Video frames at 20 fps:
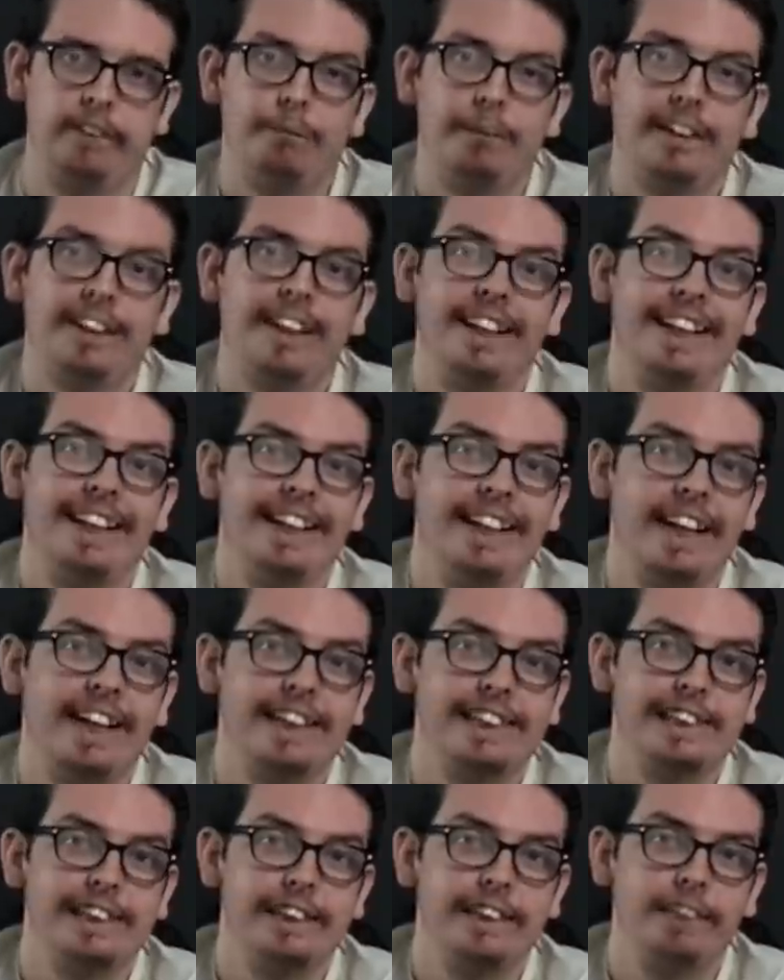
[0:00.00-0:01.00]
Whether he
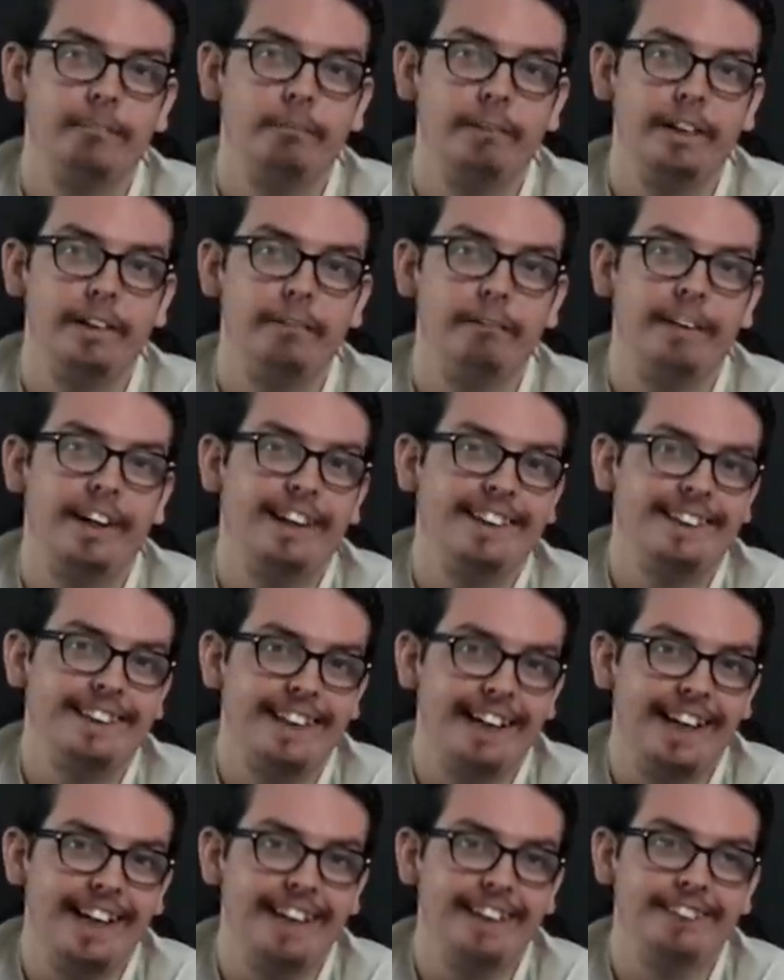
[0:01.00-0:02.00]
actually will,
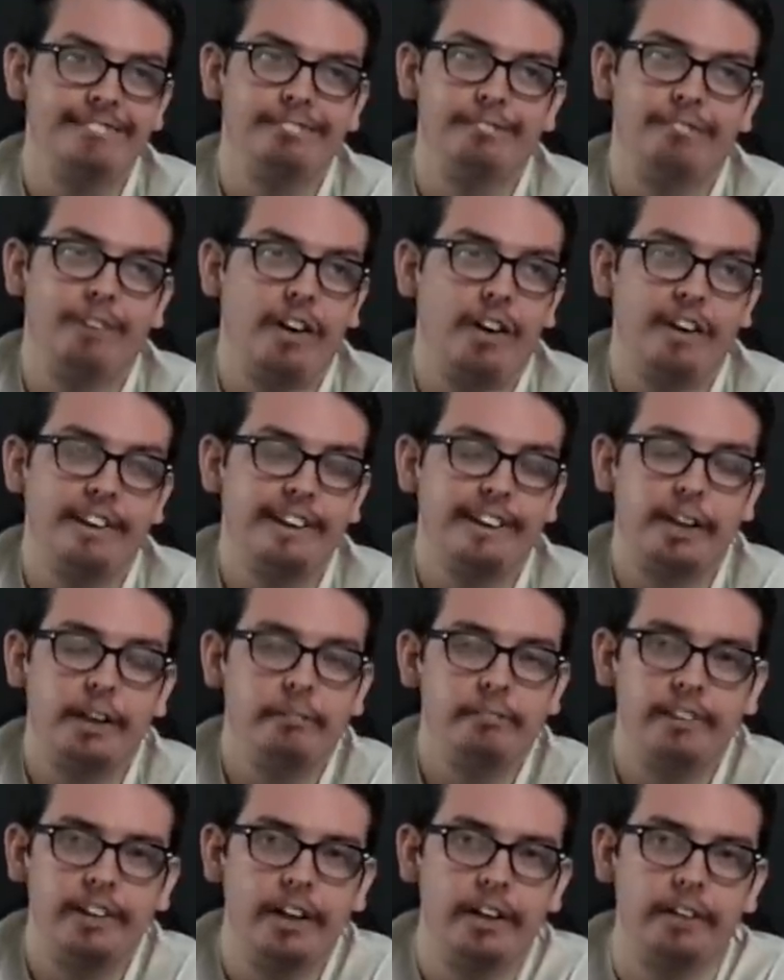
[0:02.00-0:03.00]
again, I
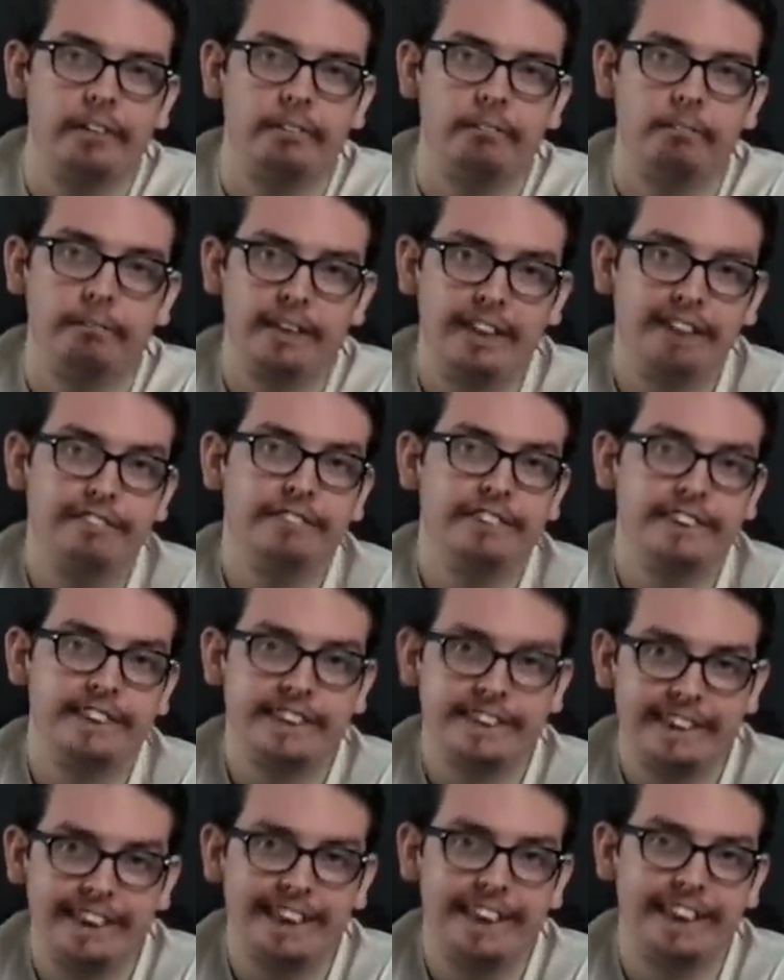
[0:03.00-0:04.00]
don't know. We'll have to
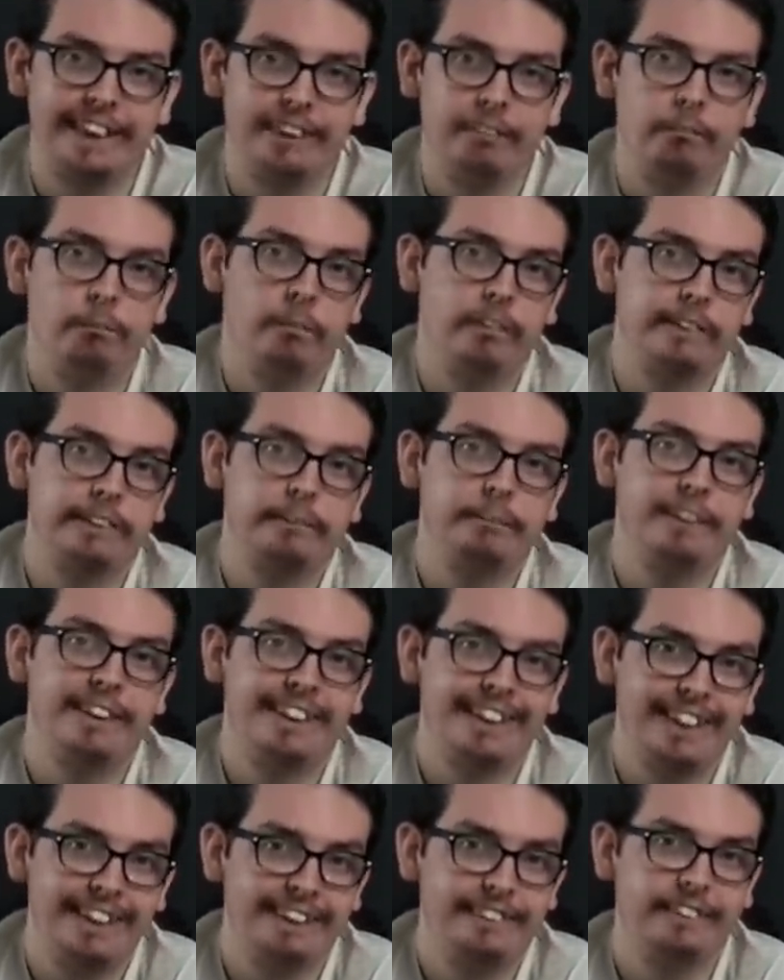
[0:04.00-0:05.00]
see once we
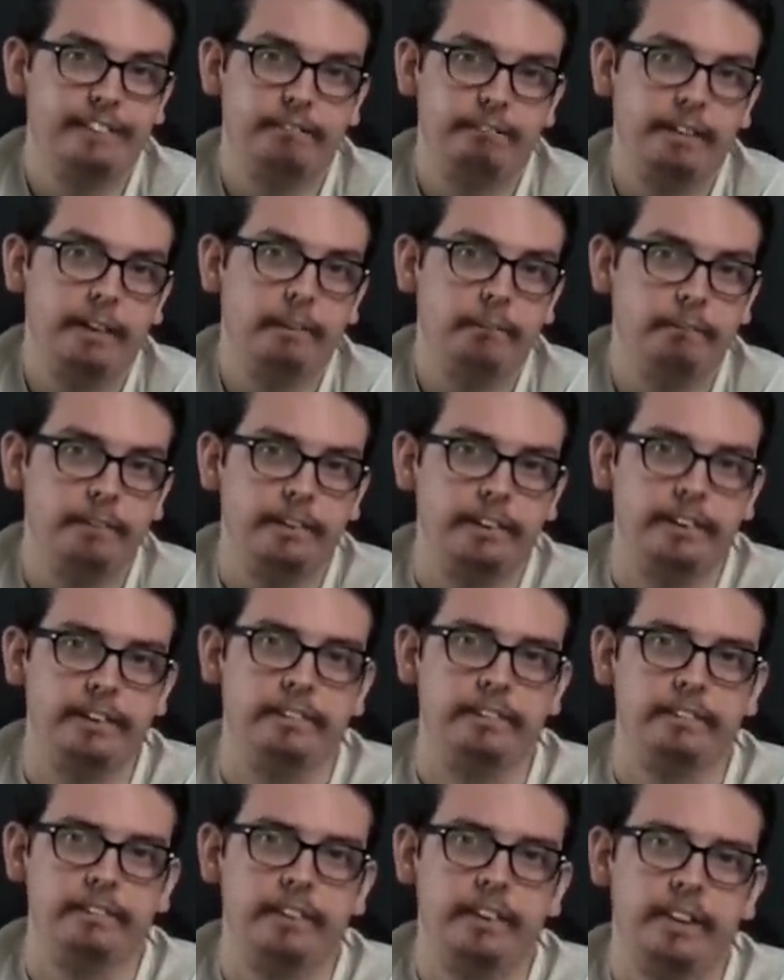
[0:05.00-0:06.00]
get to Melbourne.
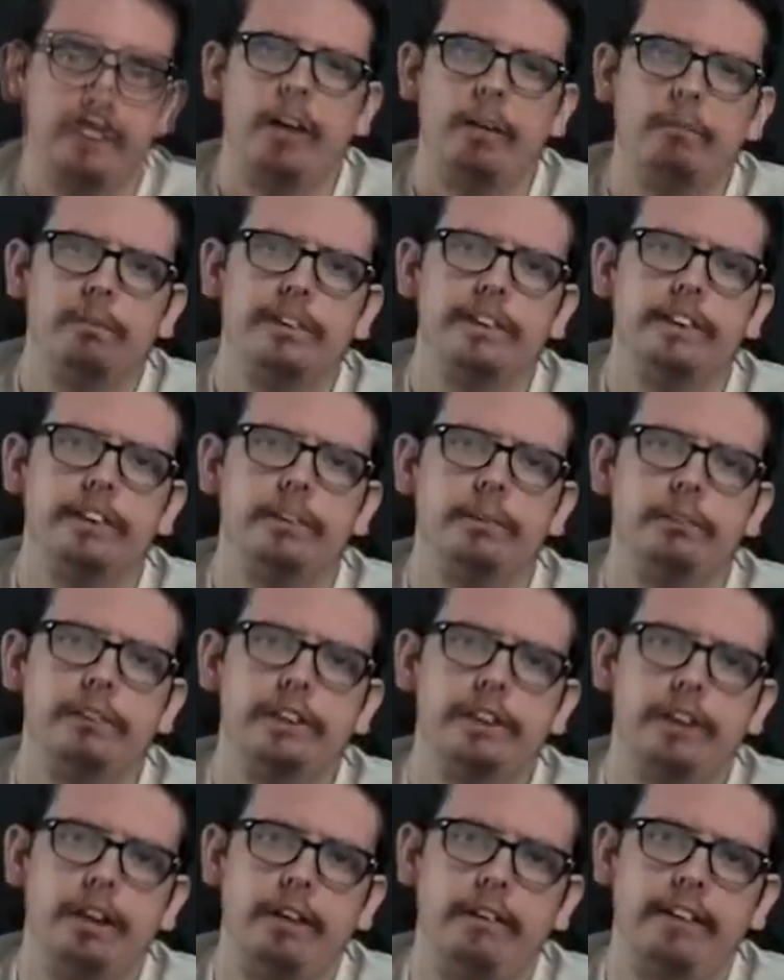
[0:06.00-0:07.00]
I wouldn't call
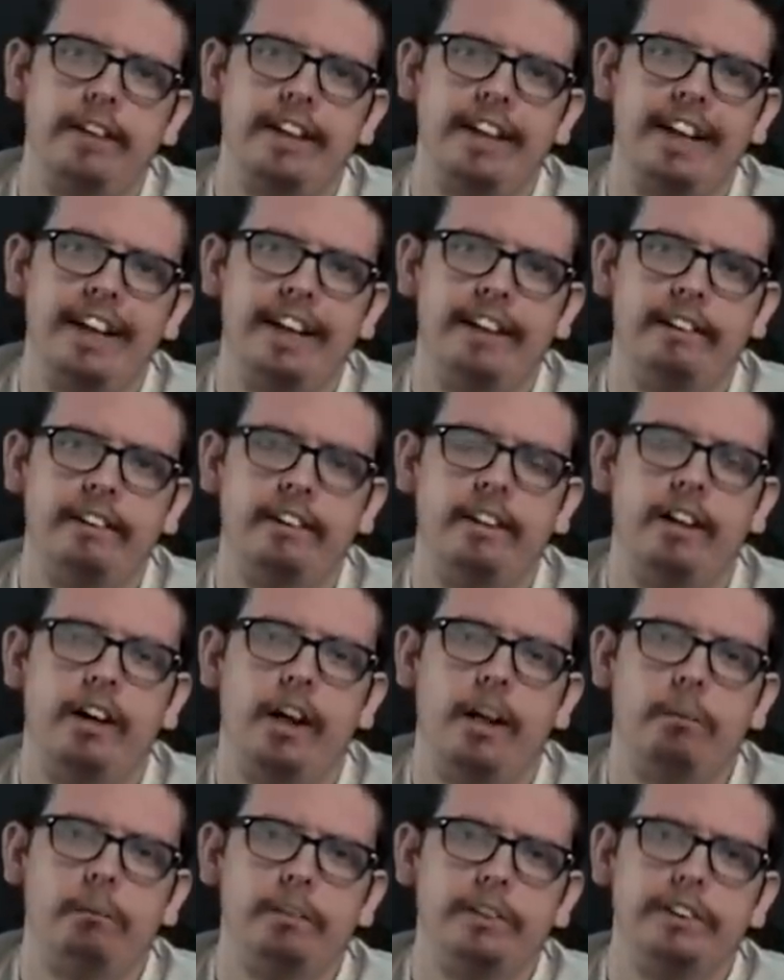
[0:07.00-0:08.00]
Charles Leclerc
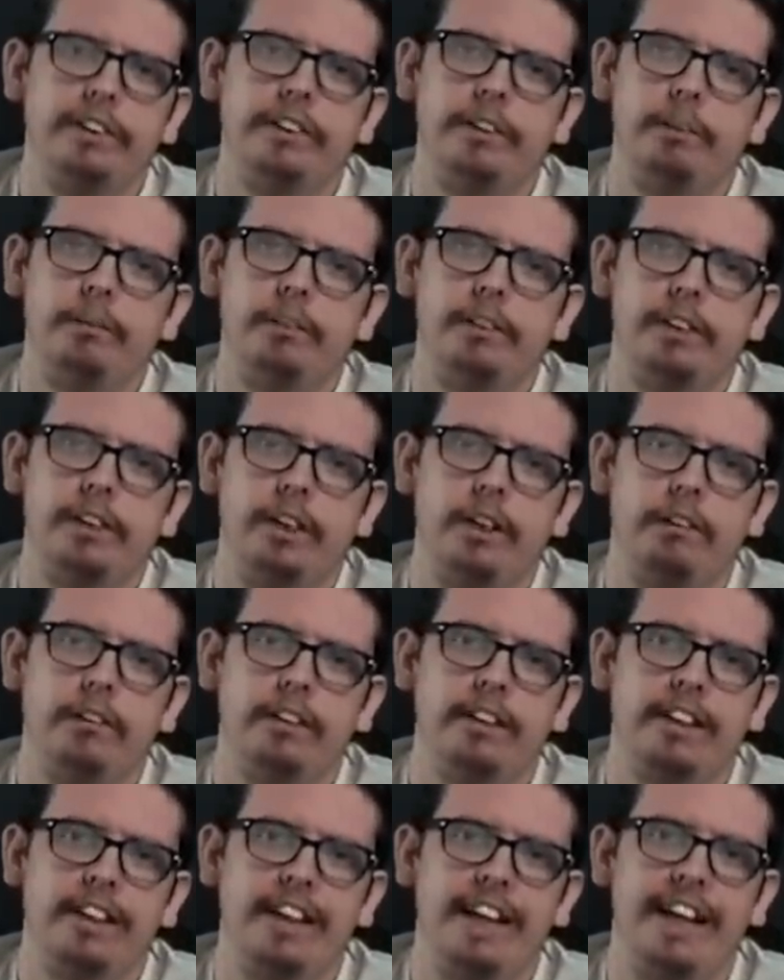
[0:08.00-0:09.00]
I wouldn't call Charles
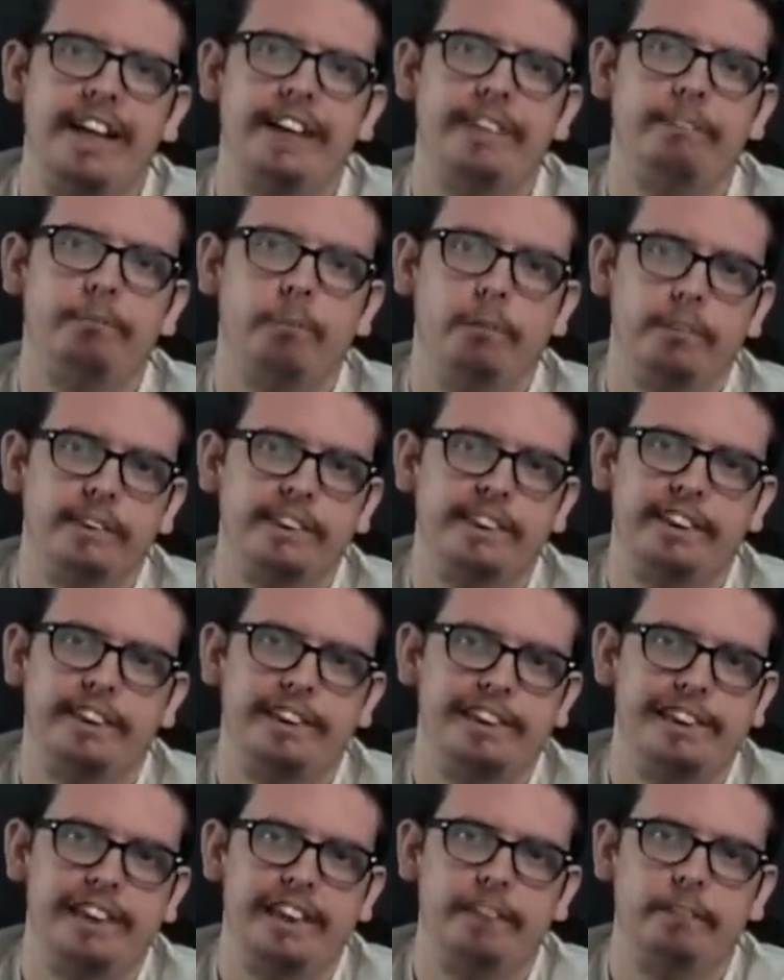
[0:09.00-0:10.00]
Leclerc a once in
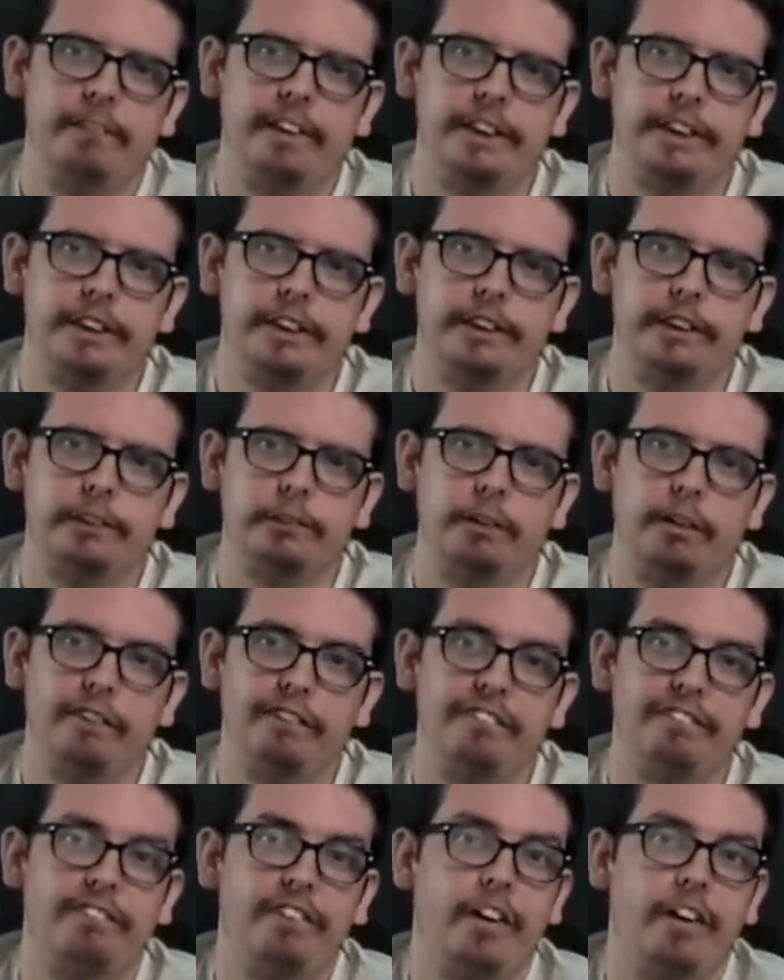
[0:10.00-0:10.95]
a generation driver,